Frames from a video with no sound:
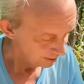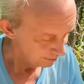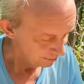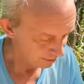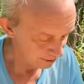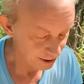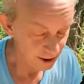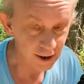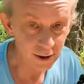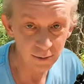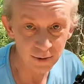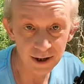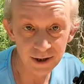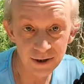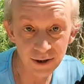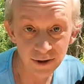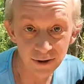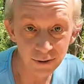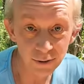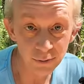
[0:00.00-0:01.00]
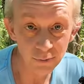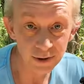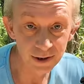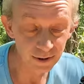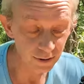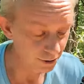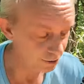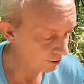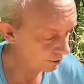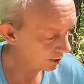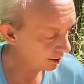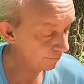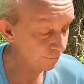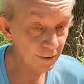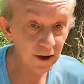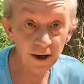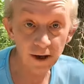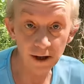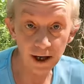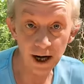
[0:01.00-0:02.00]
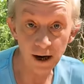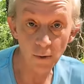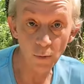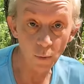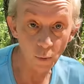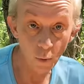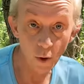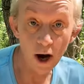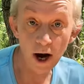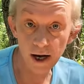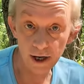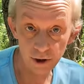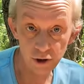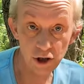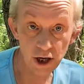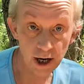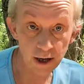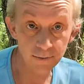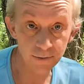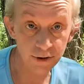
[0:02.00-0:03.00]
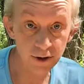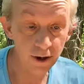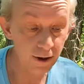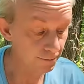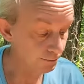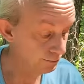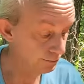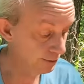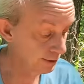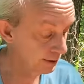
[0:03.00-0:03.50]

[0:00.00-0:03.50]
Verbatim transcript: This one I started doing research on. I figured out why it jams up.